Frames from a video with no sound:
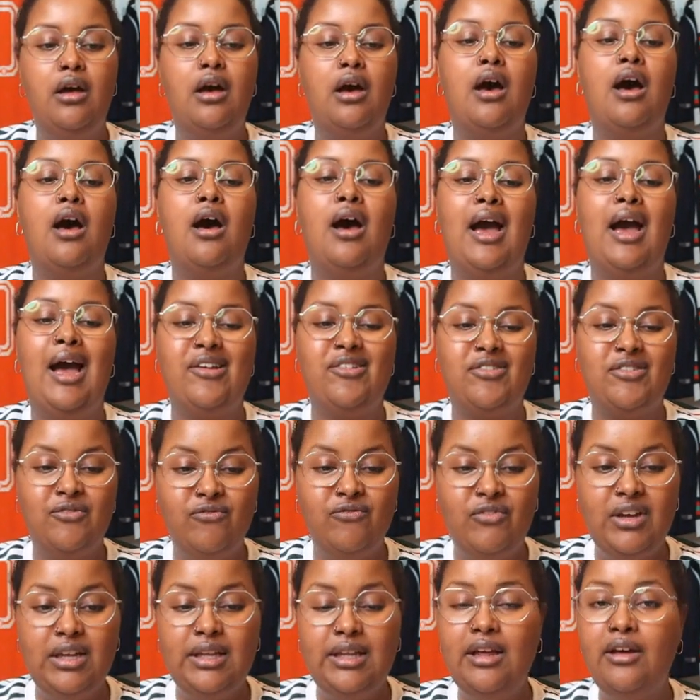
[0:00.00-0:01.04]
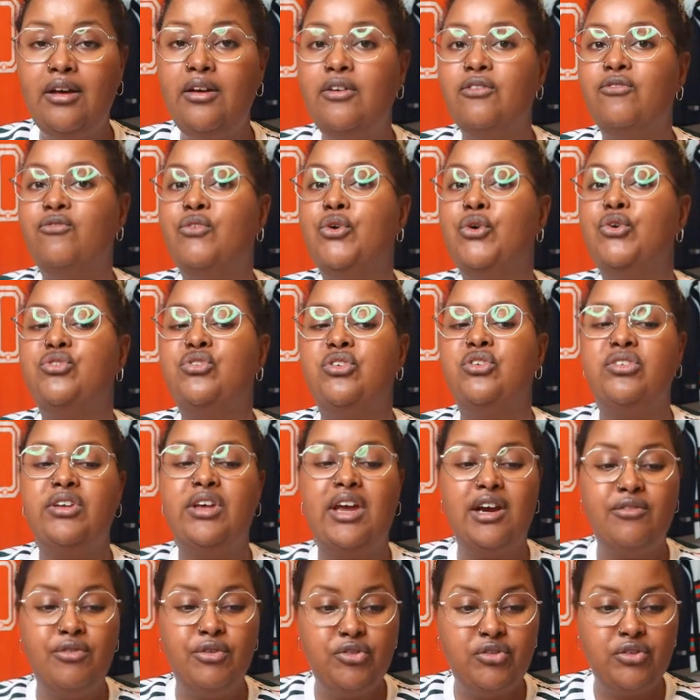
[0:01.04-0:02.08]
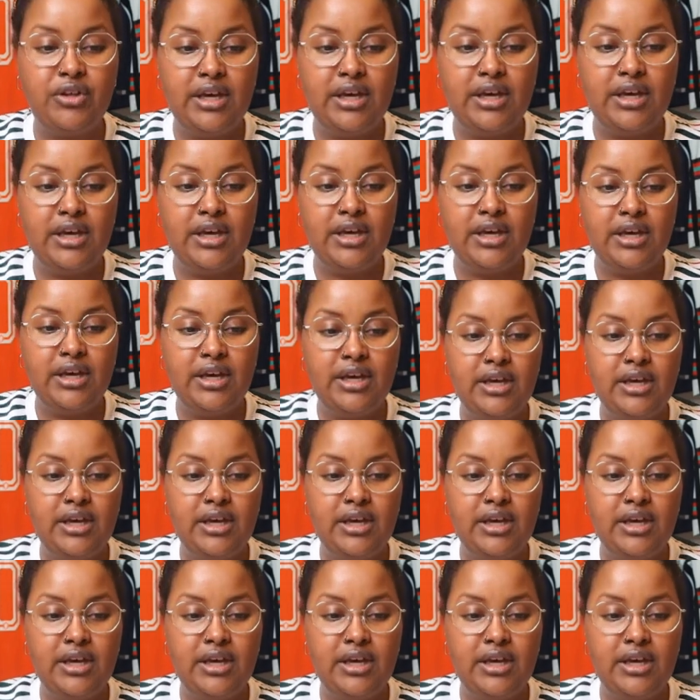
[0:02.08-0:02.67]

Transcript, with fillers: Aston Villa versus Everton.